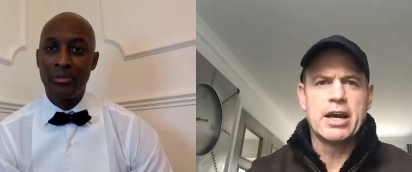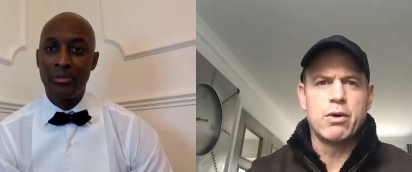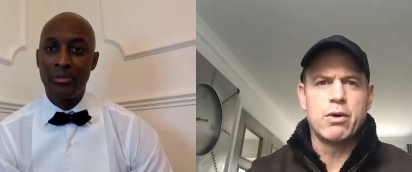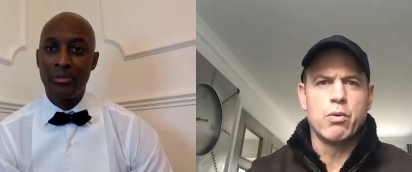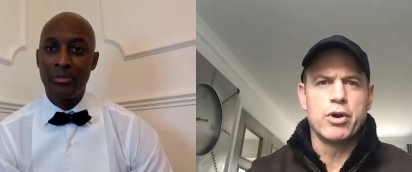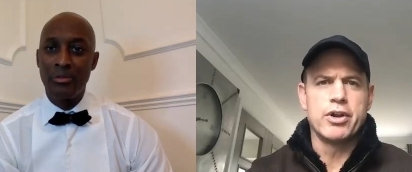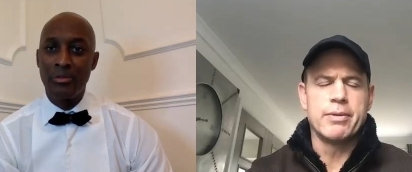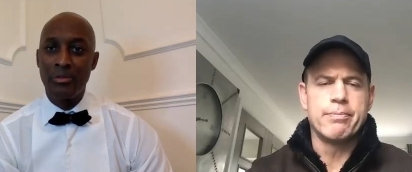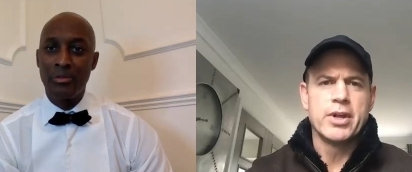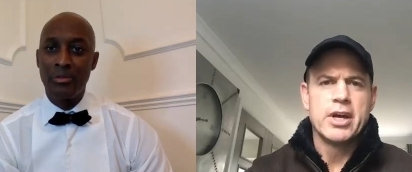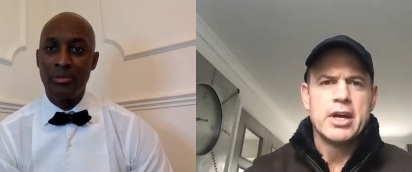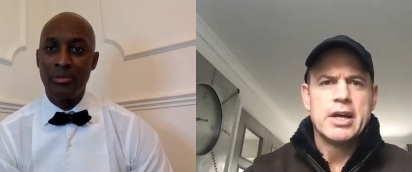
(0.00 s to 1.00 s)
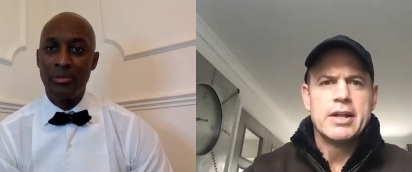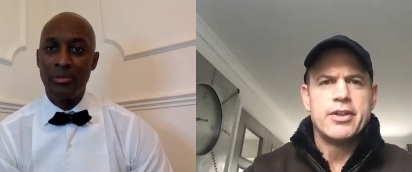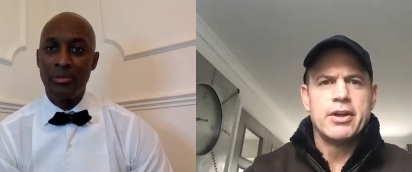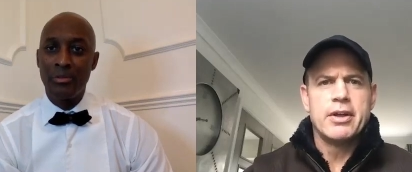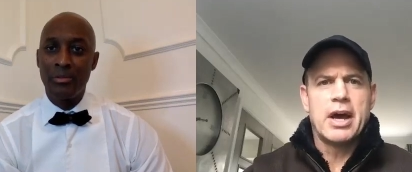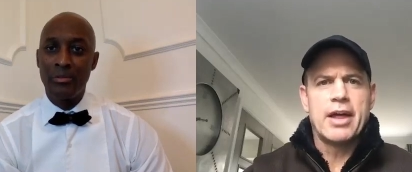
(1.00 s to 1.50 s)
Speaker 1: you know, one of the,
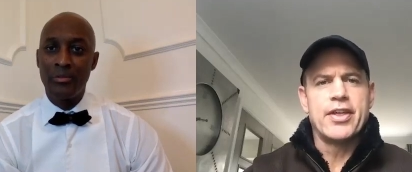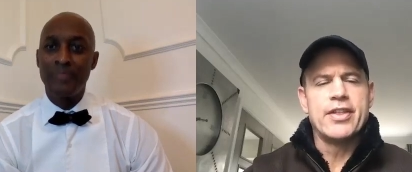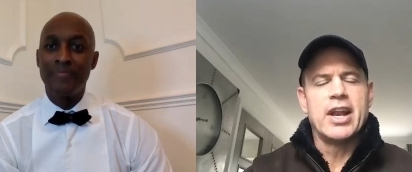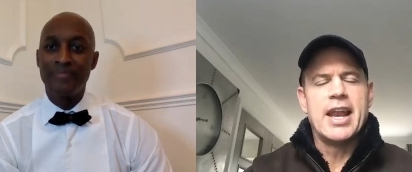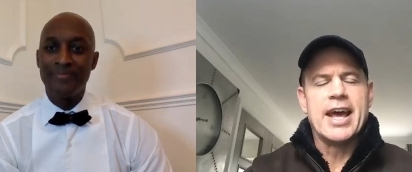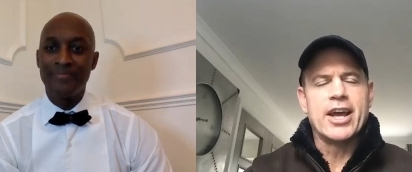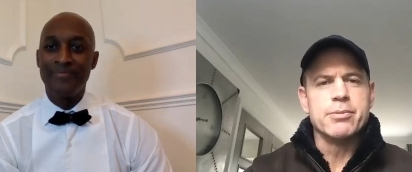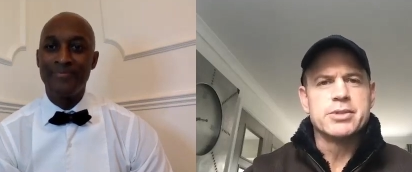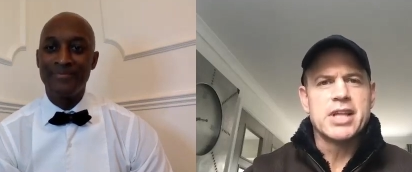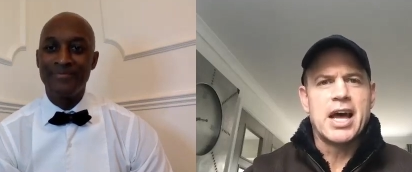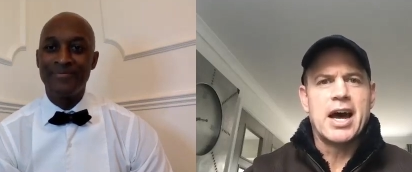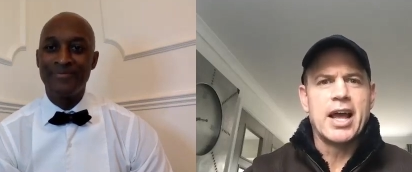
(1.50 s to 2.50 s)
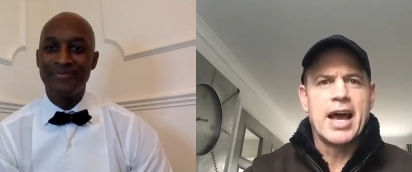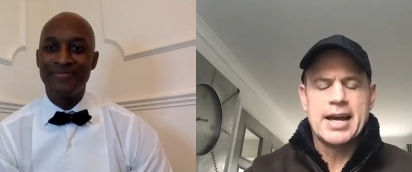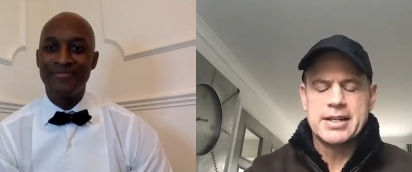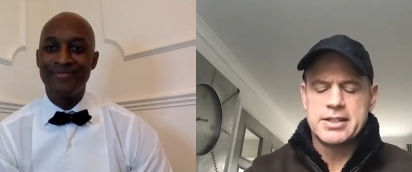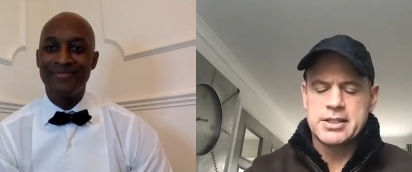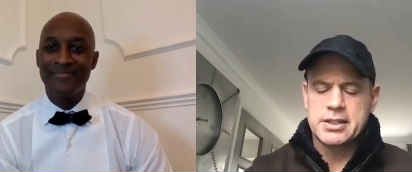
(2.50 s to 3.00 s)
the I think the leg ups that I
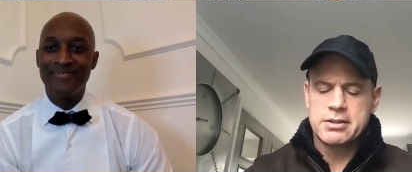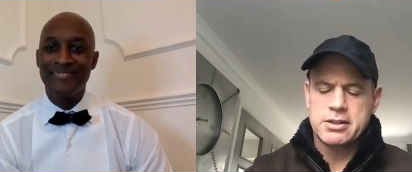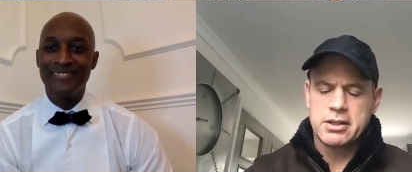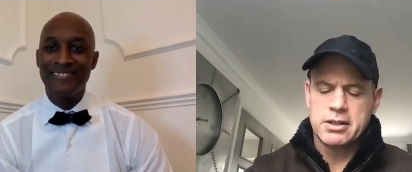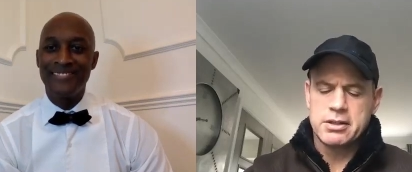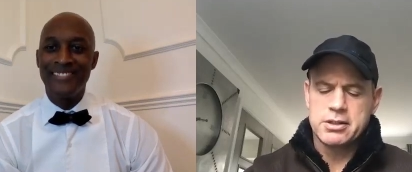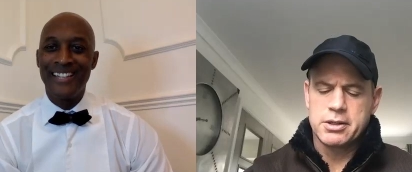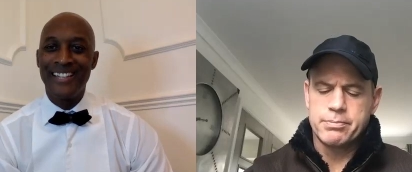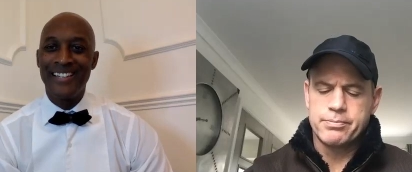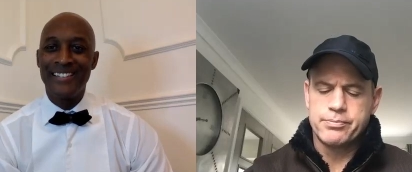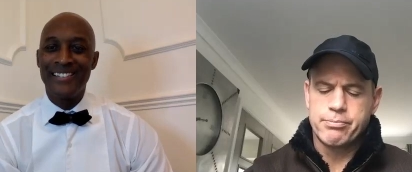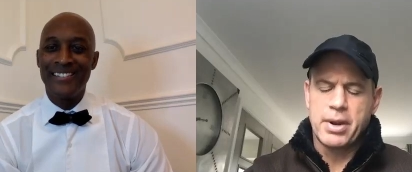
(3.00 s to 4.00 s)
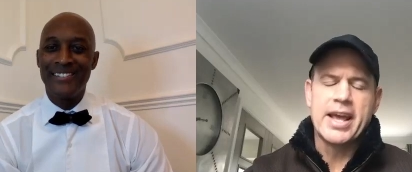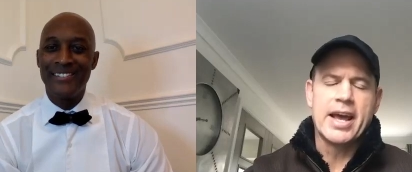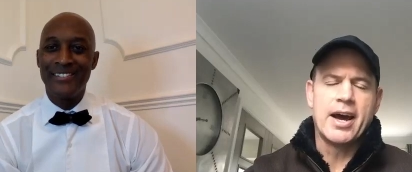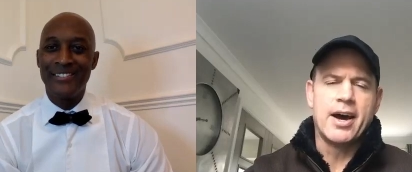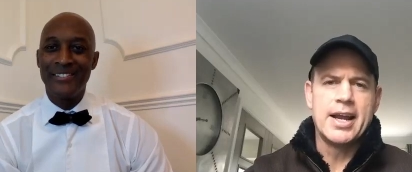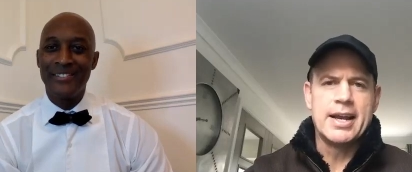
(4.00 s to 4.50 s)
had to, to, to
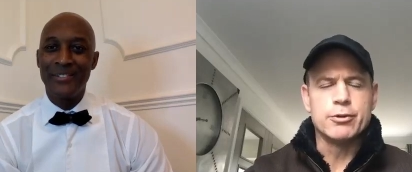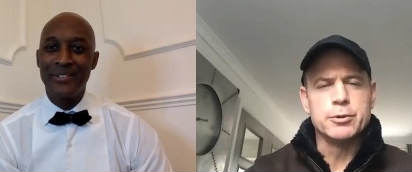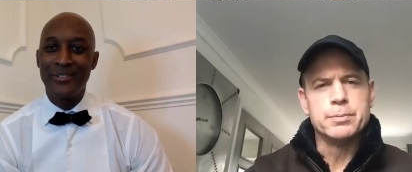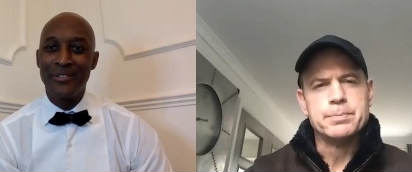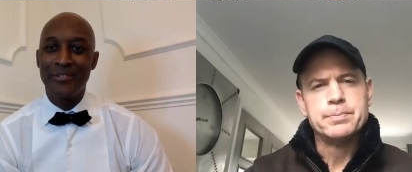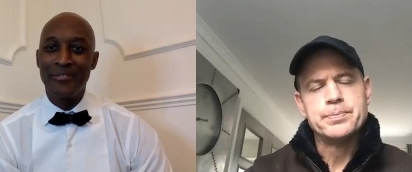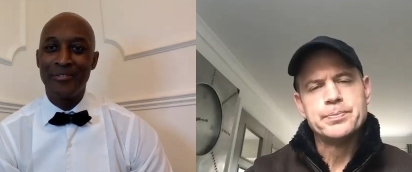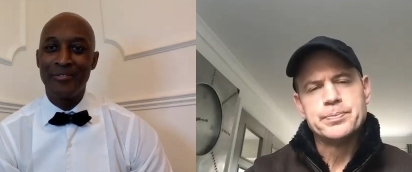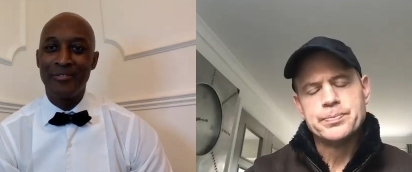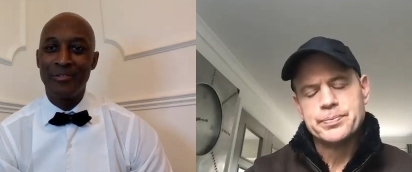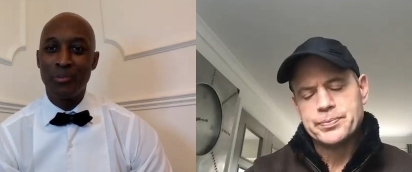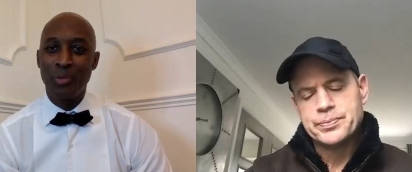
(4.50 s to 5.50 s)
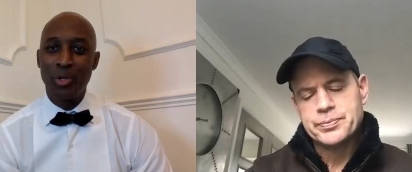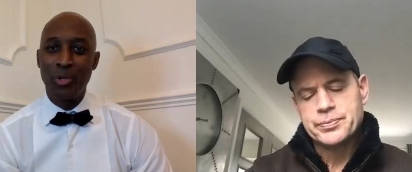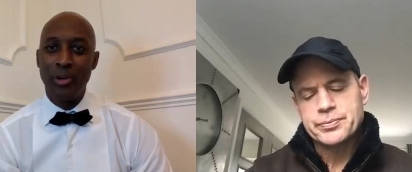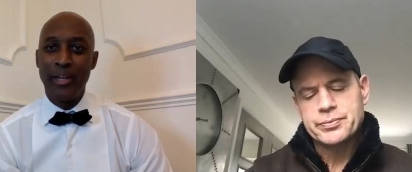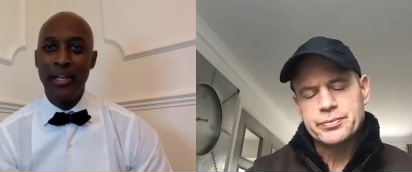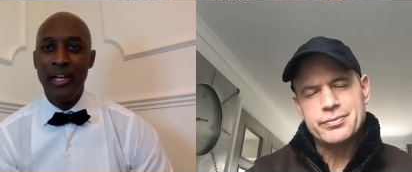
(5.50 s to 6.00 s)
playing at a high level.
Speaker 2: Well,
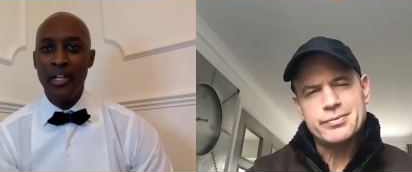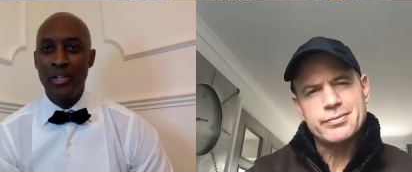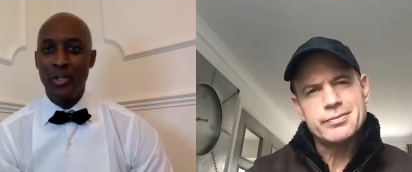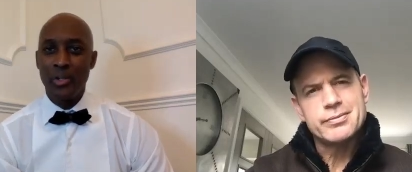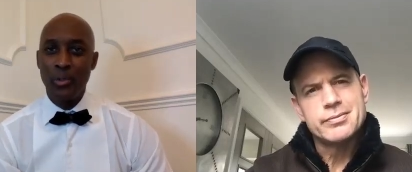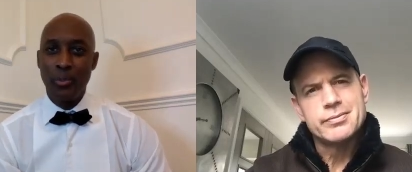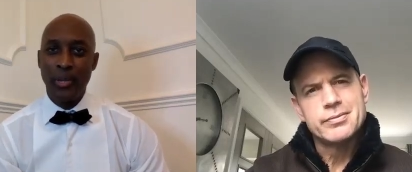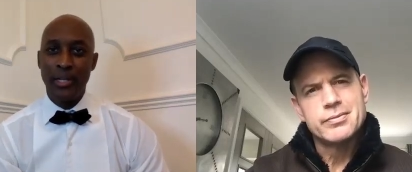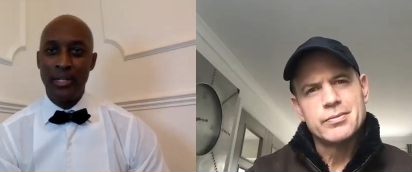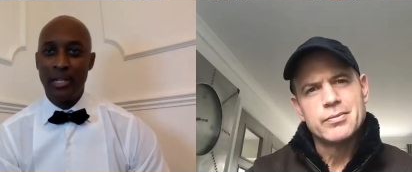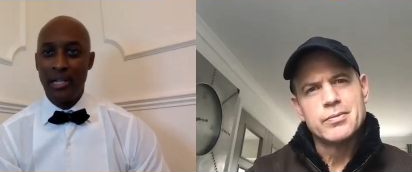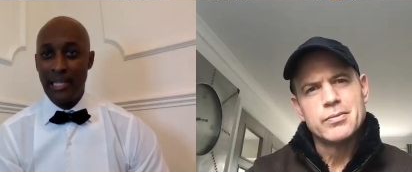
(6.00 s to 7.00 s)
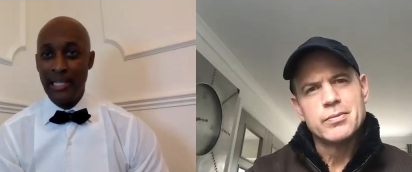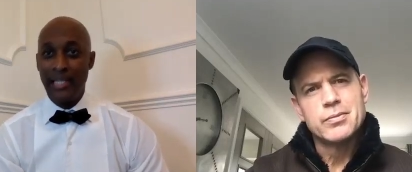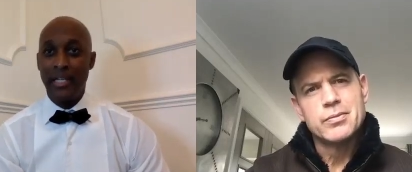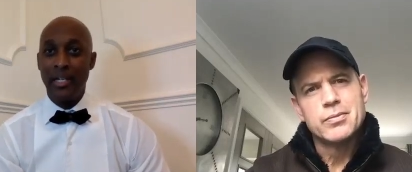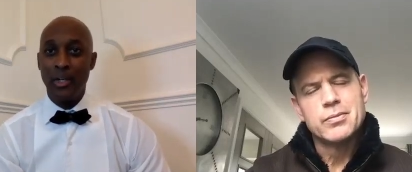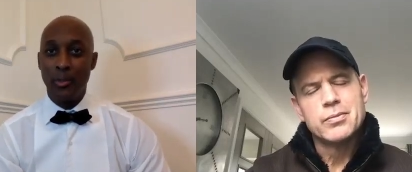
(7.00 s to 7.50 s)
great. So you played
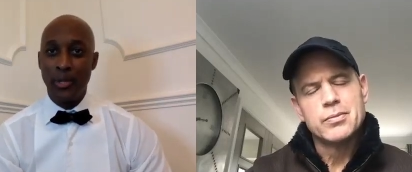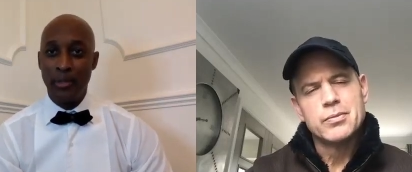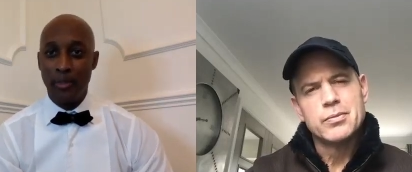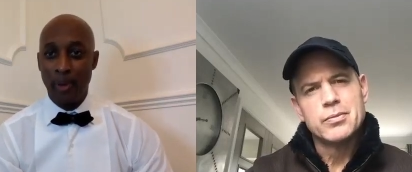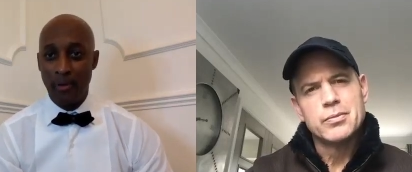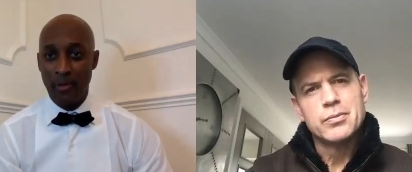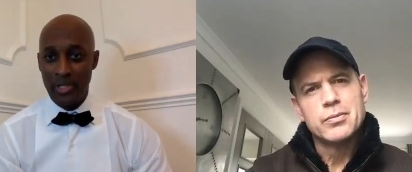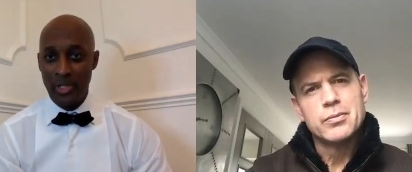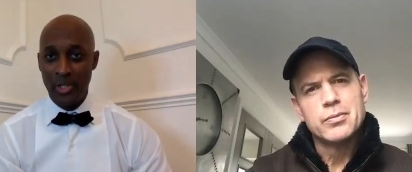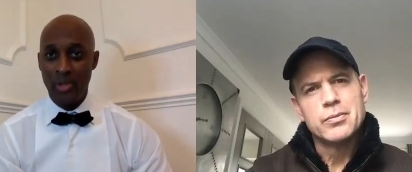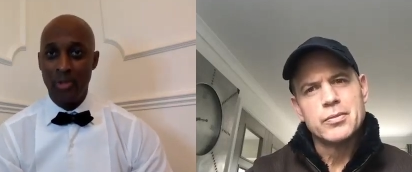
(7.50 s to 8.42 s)
league a little bit. Obviously,